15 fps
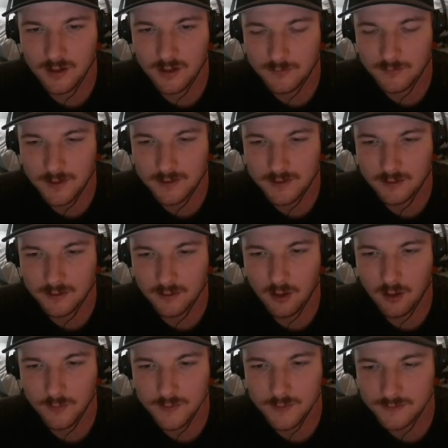it's making
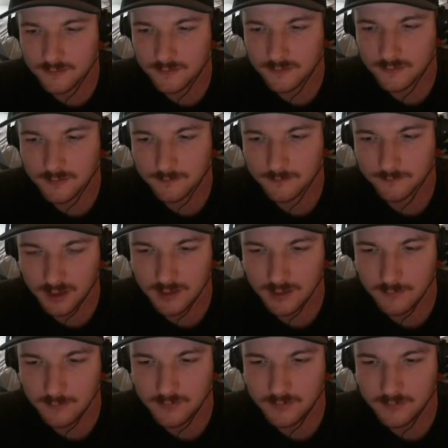all these
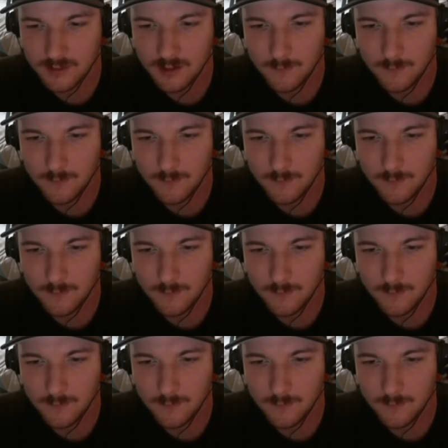claims,